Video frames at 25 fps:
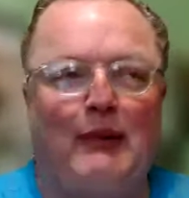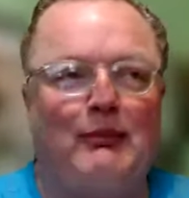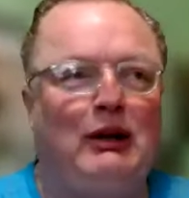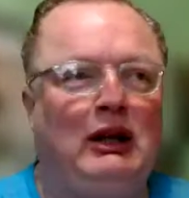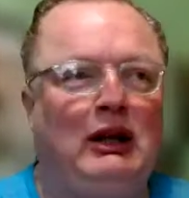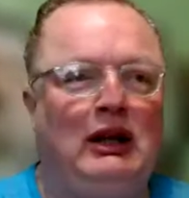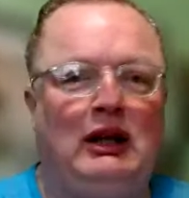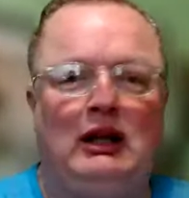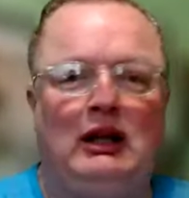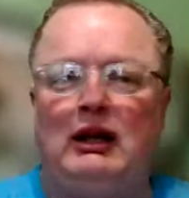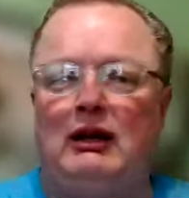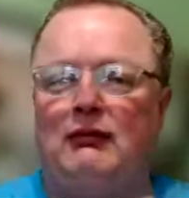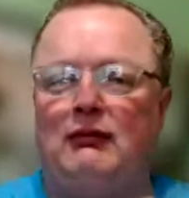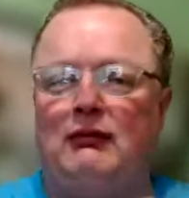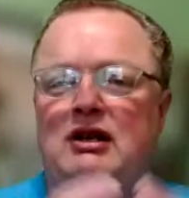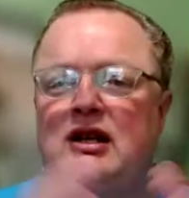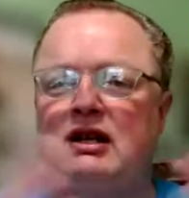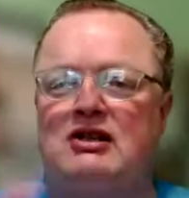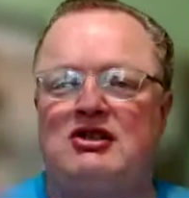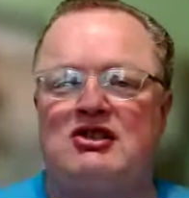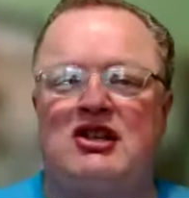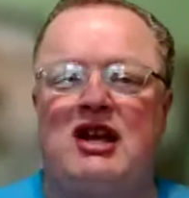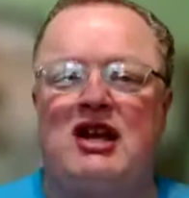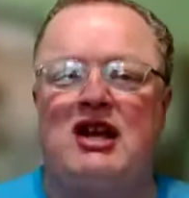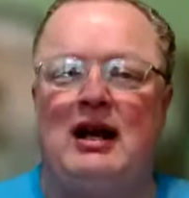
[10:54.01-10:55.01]
I mean,
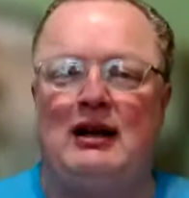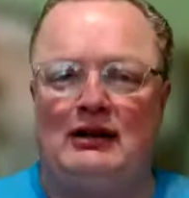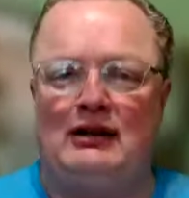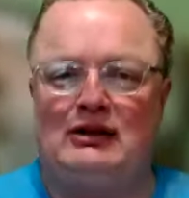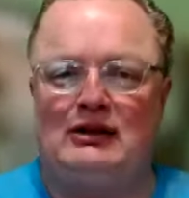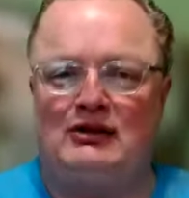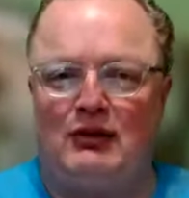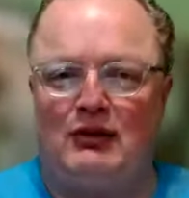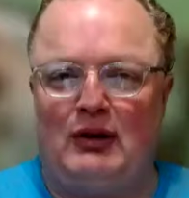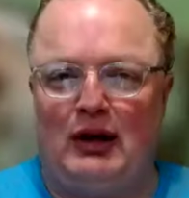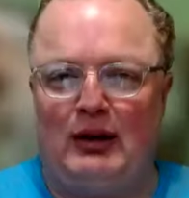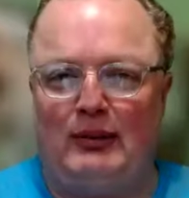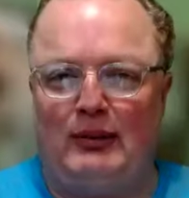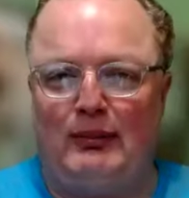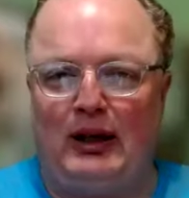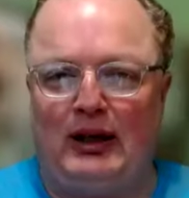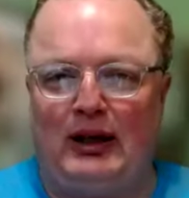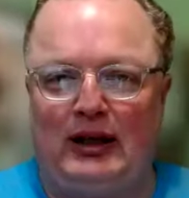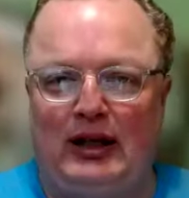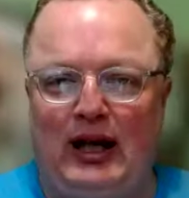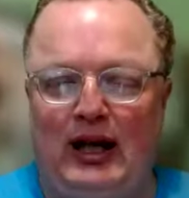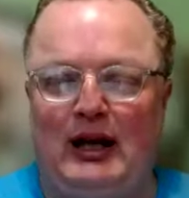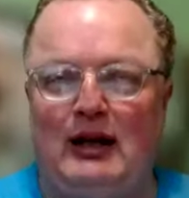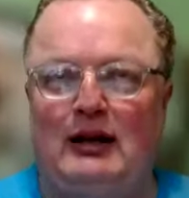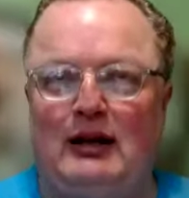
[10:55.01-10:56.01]
it satisfied
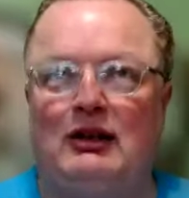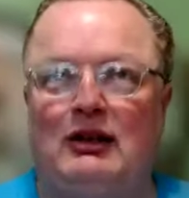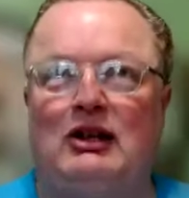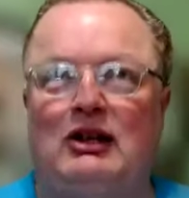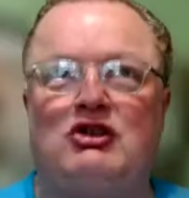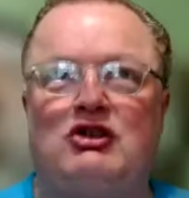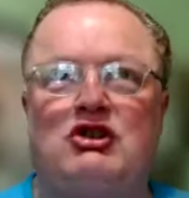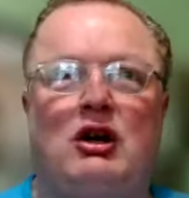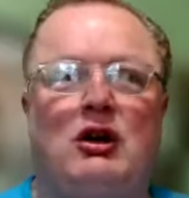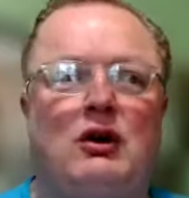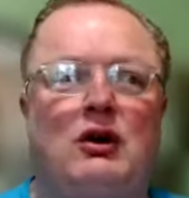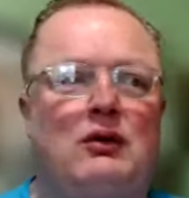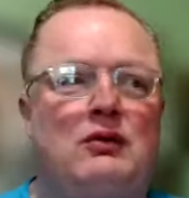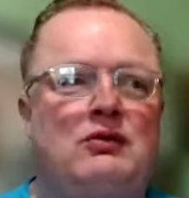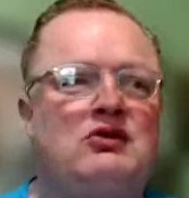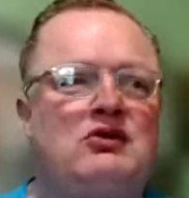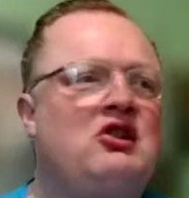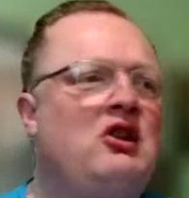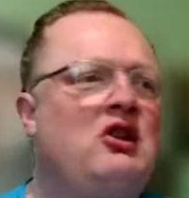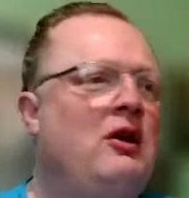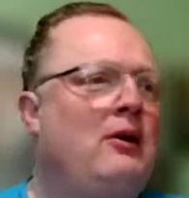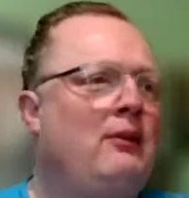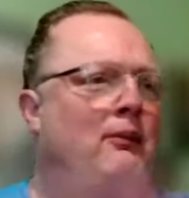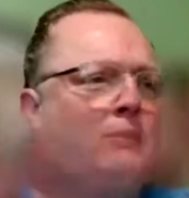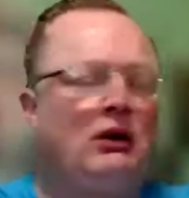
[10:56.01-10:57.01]
my Candy
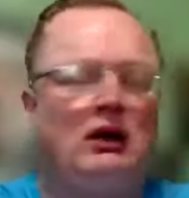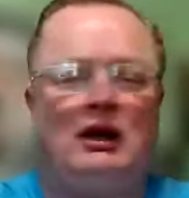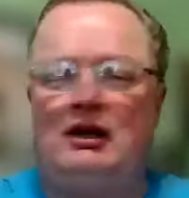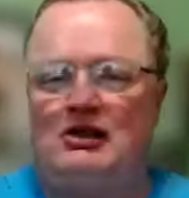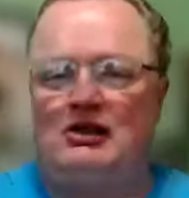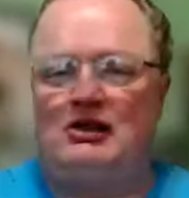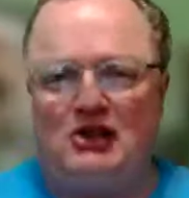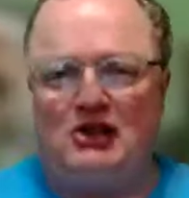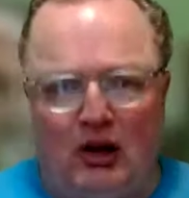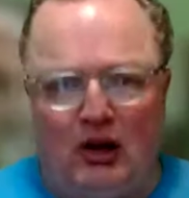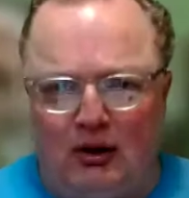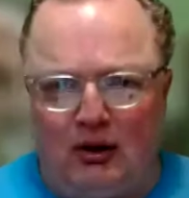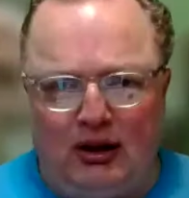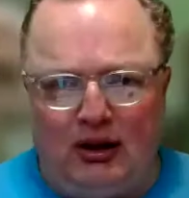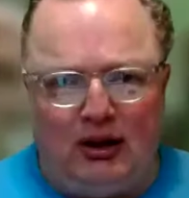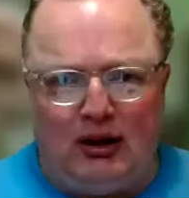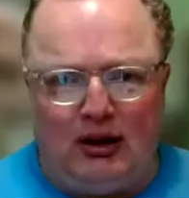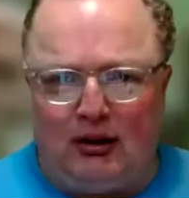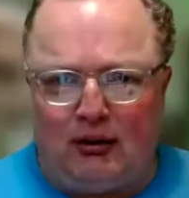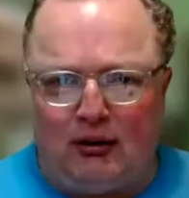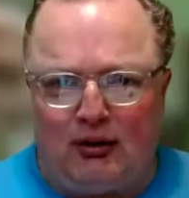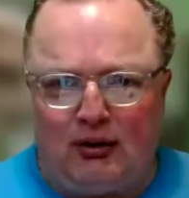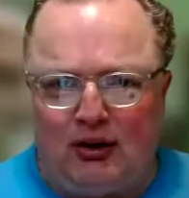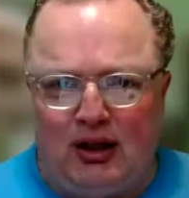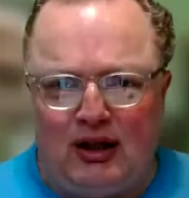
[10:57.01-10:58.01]
Jones plus all
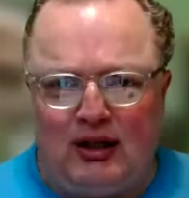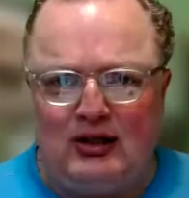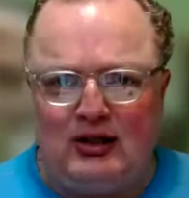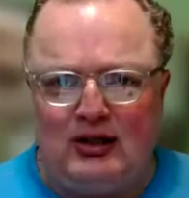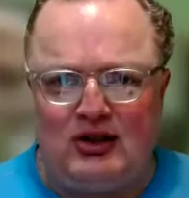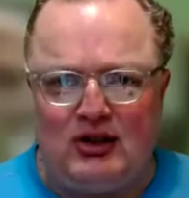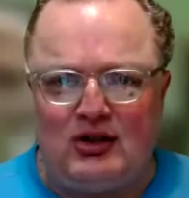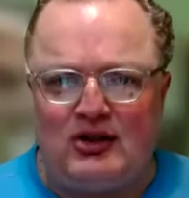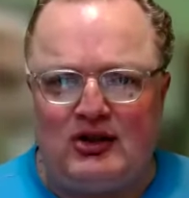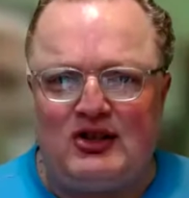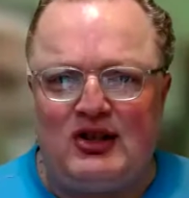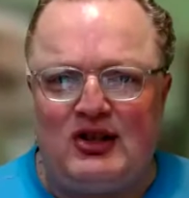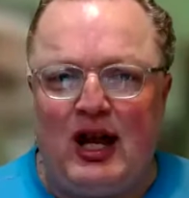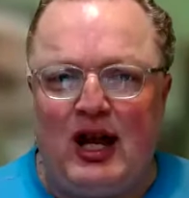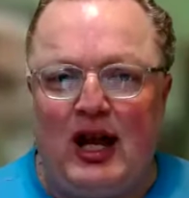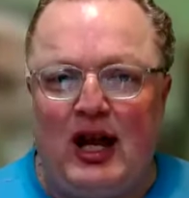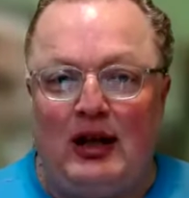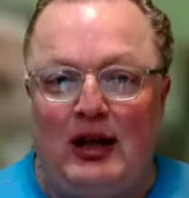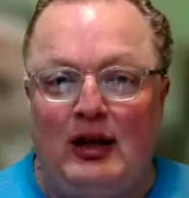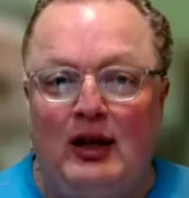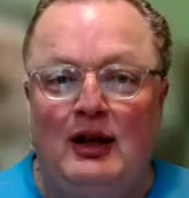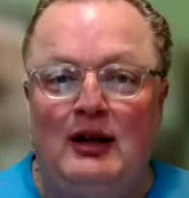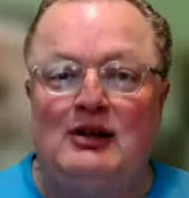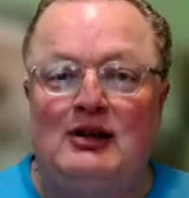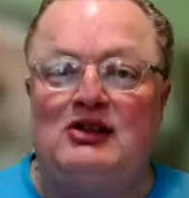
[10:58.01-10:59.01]
the other things you
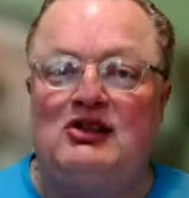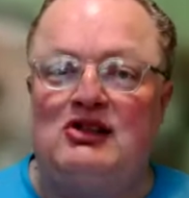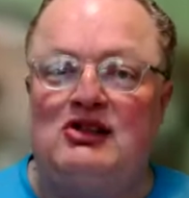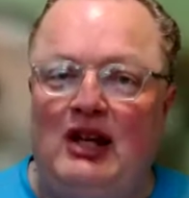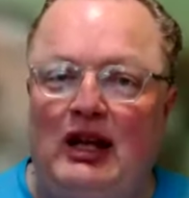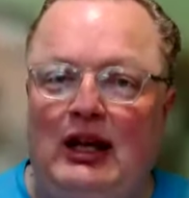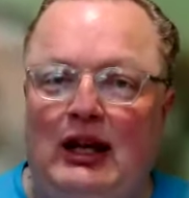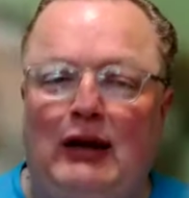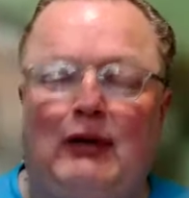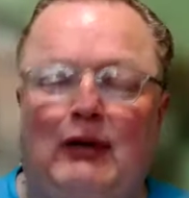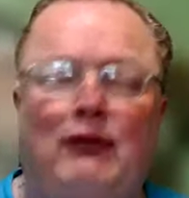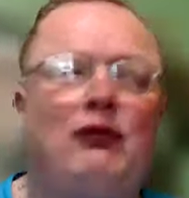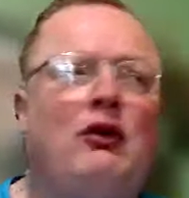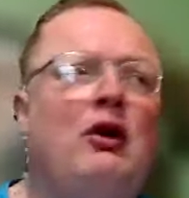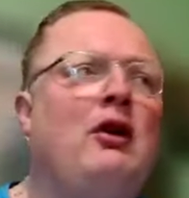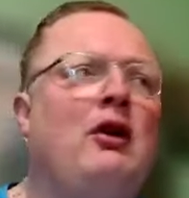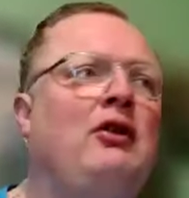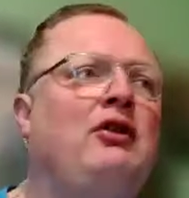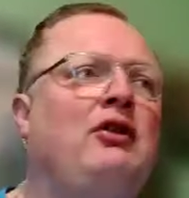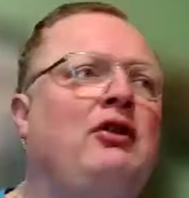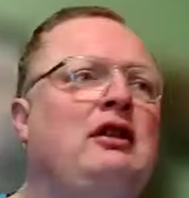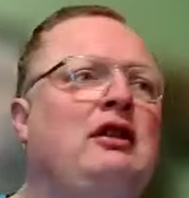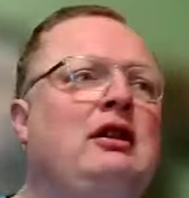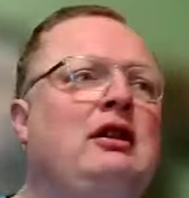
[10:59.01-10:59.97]
said, Steve.